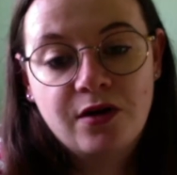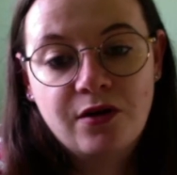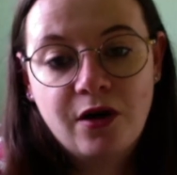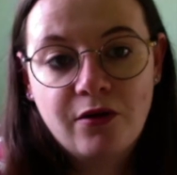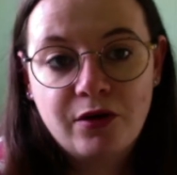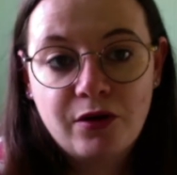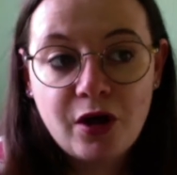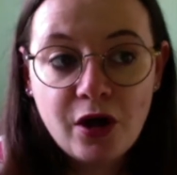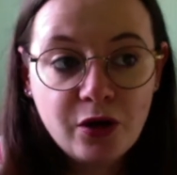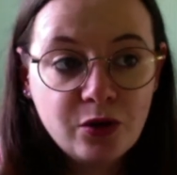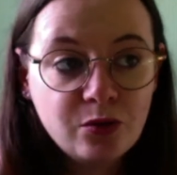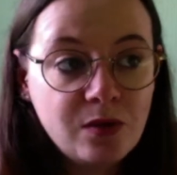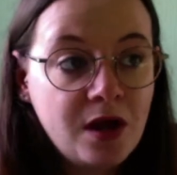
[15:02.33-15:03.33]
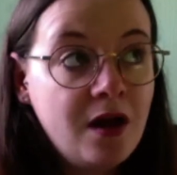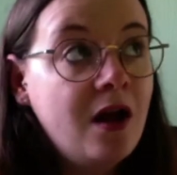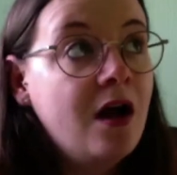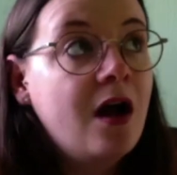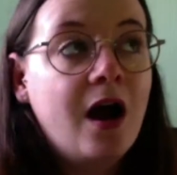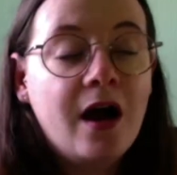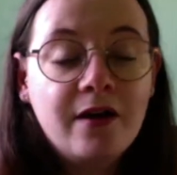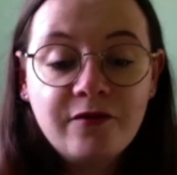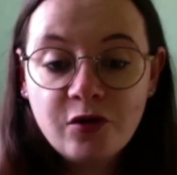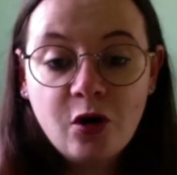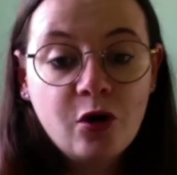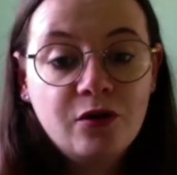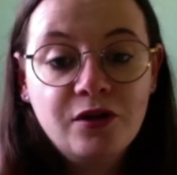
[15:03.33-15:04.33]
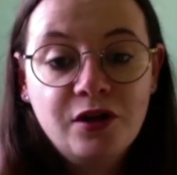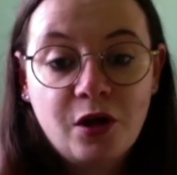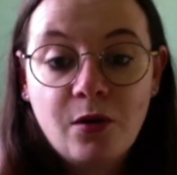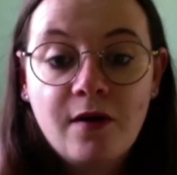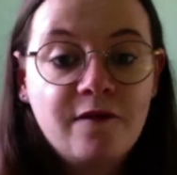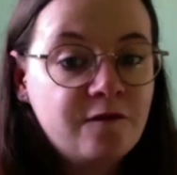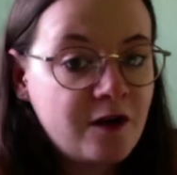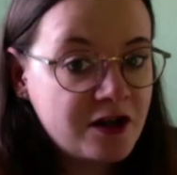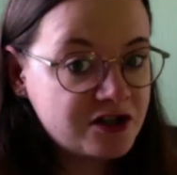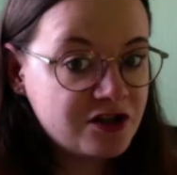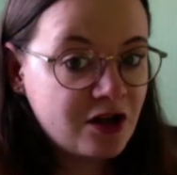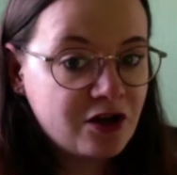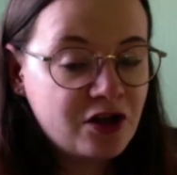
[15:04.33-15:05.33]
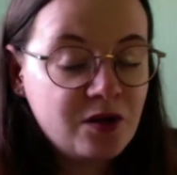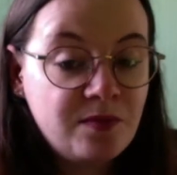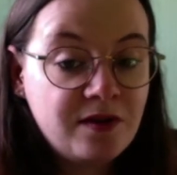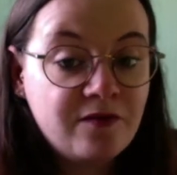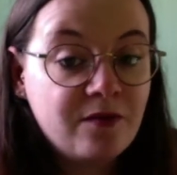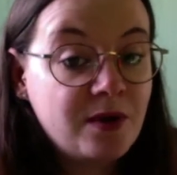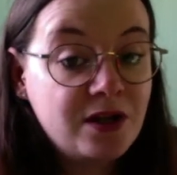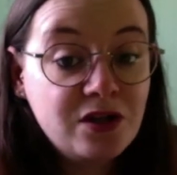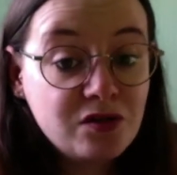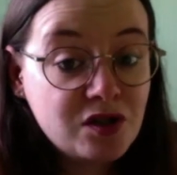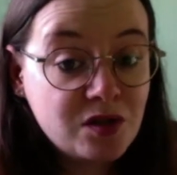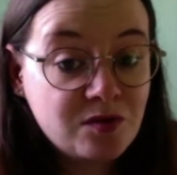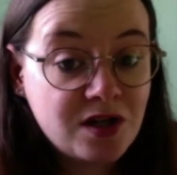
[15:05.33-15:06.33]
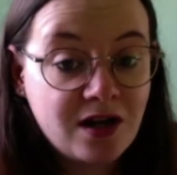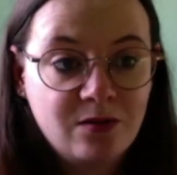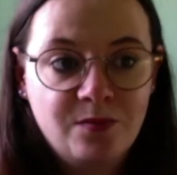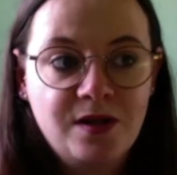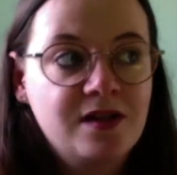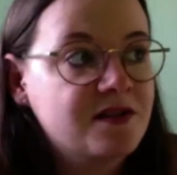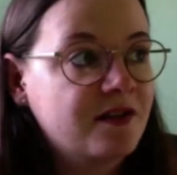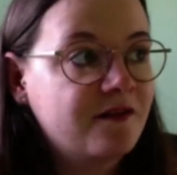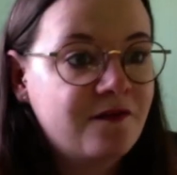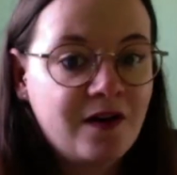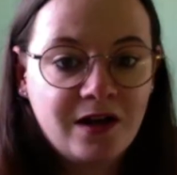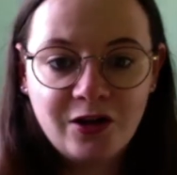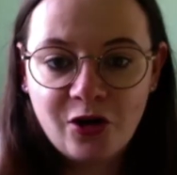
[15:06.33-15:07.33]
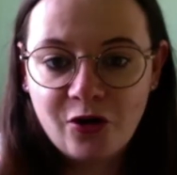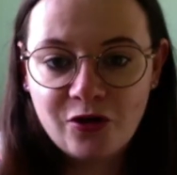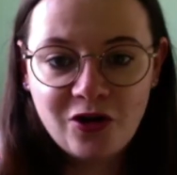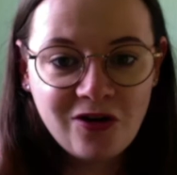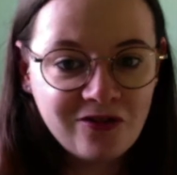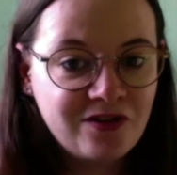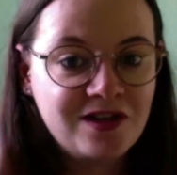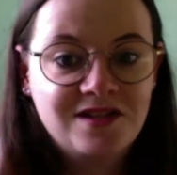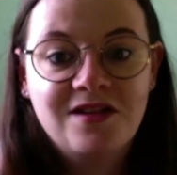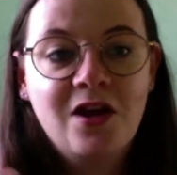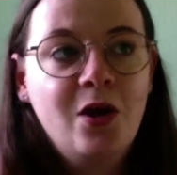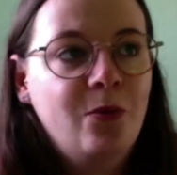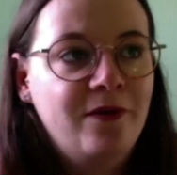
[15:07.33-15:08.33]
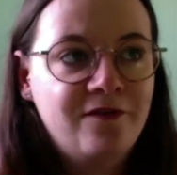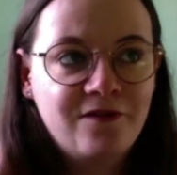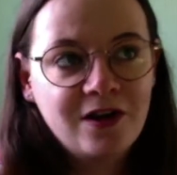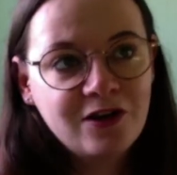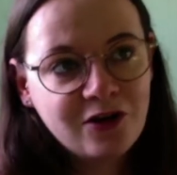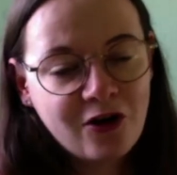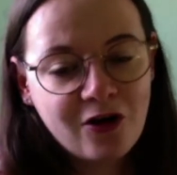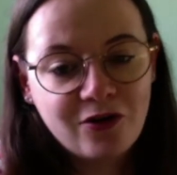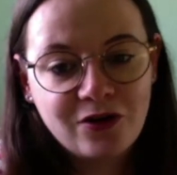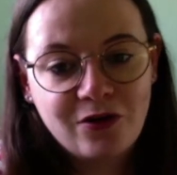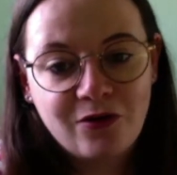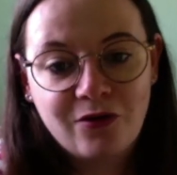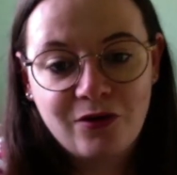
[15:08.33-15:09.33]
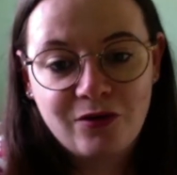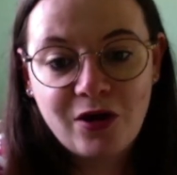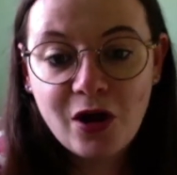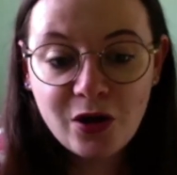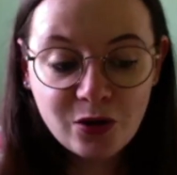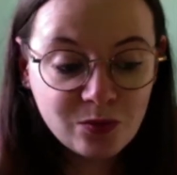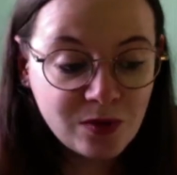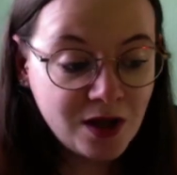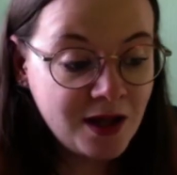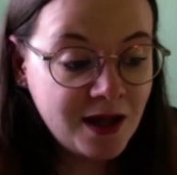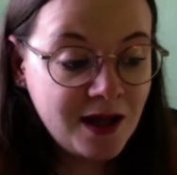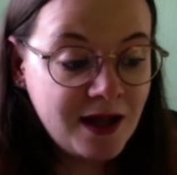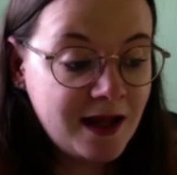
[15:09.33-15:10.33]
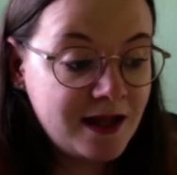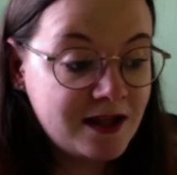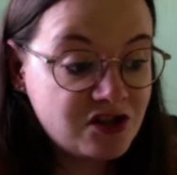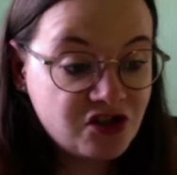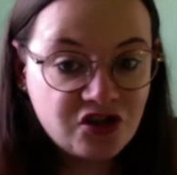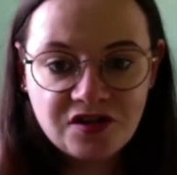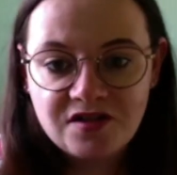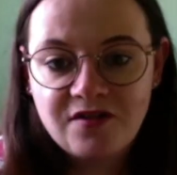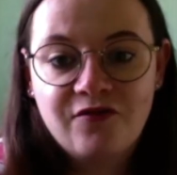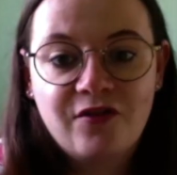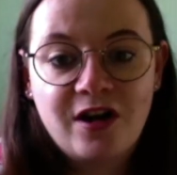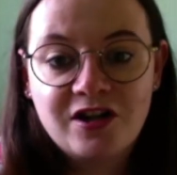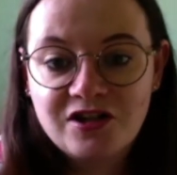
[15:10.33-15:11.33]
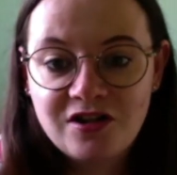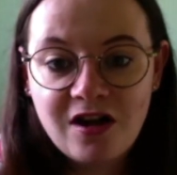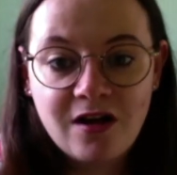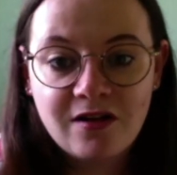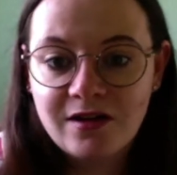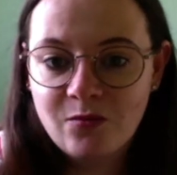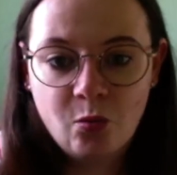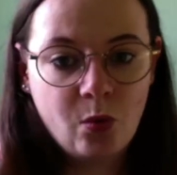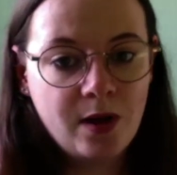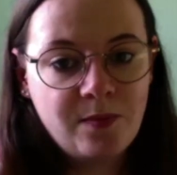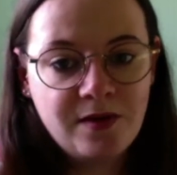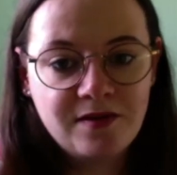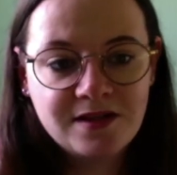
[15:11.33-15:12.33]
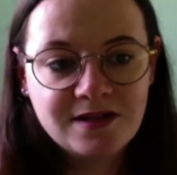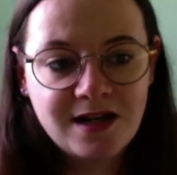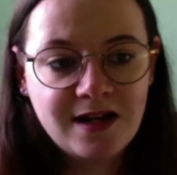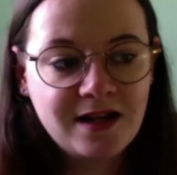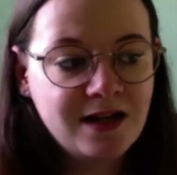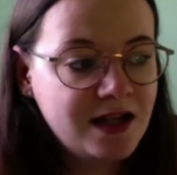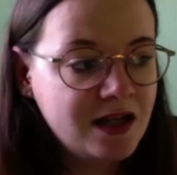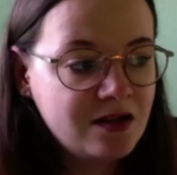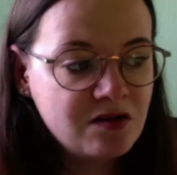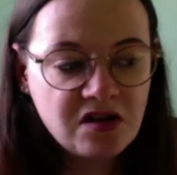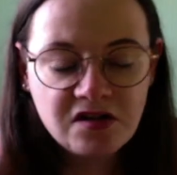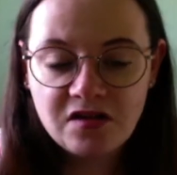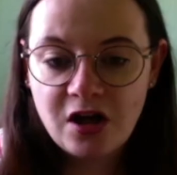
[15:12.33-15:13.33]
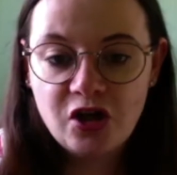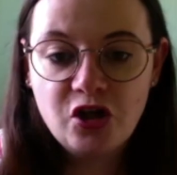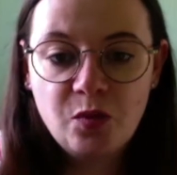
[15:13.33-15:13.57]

our own home. I've got, you know, a fresh start could be for my YouTube channel because I finally got the office. We finally got our, our own home. It's just a fresh start, wiping the slate clean, a new